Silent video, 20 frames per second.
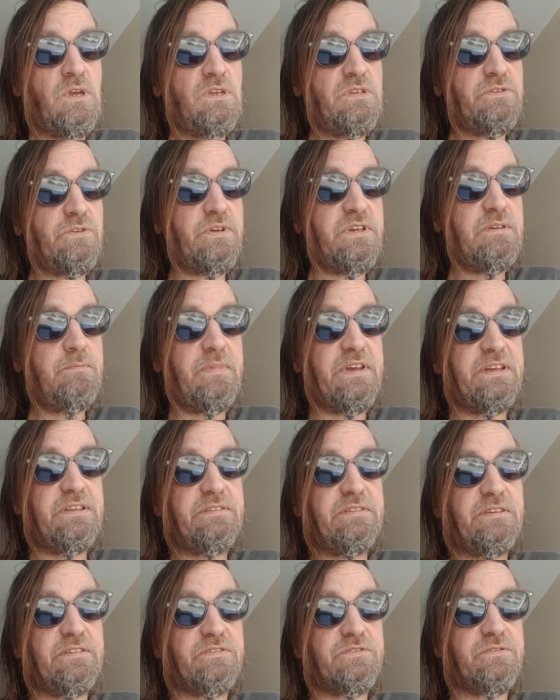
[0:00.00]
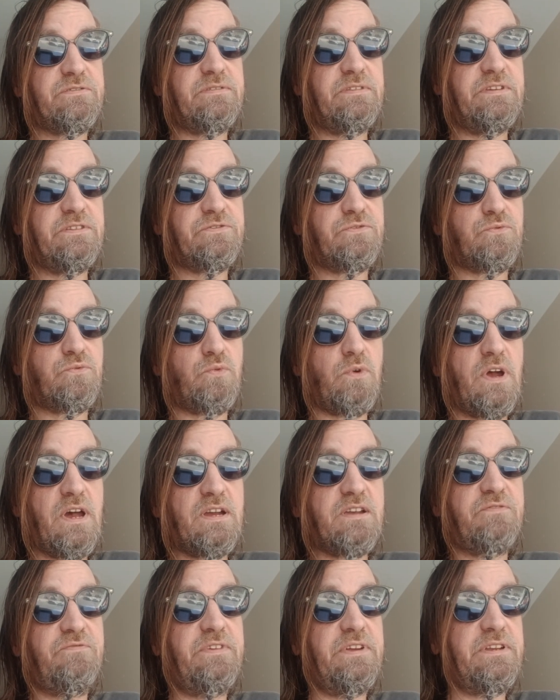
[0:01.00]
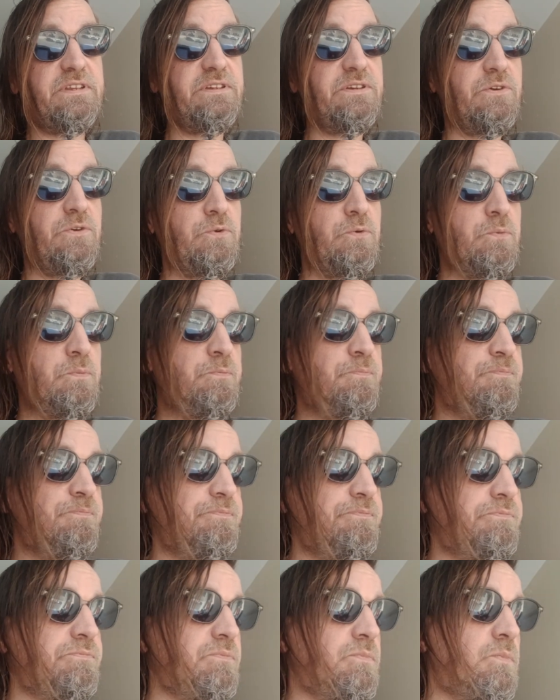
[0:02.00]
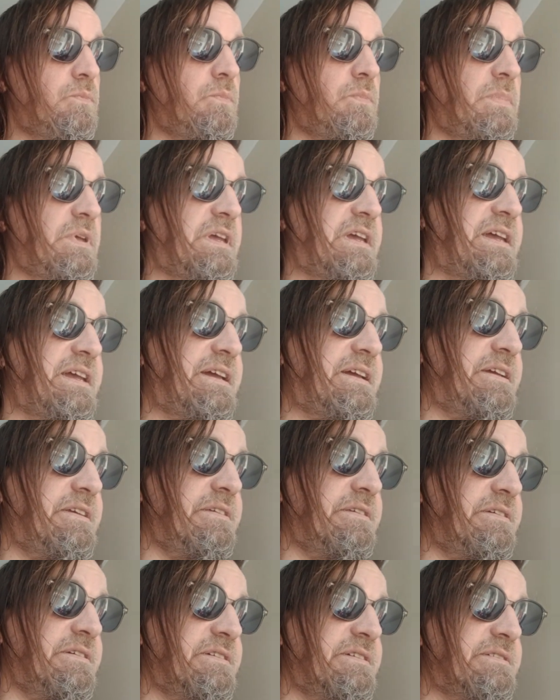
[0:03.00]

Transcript: so he made this rock video, and